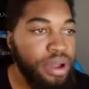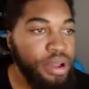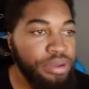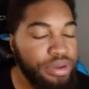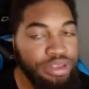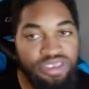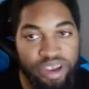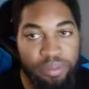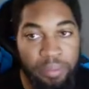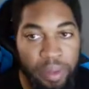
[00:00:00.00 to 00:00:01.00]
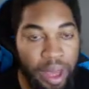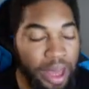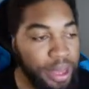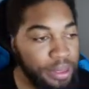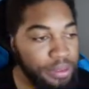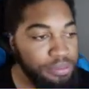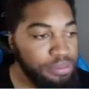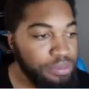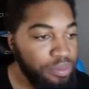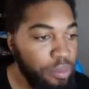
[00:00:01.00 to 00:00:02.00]
You can check my bag.
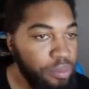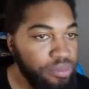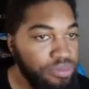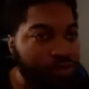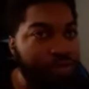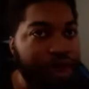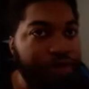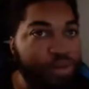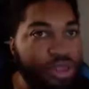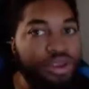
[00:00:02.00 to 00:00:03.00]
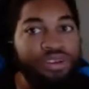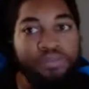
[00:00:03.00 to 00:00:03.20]
That's why there's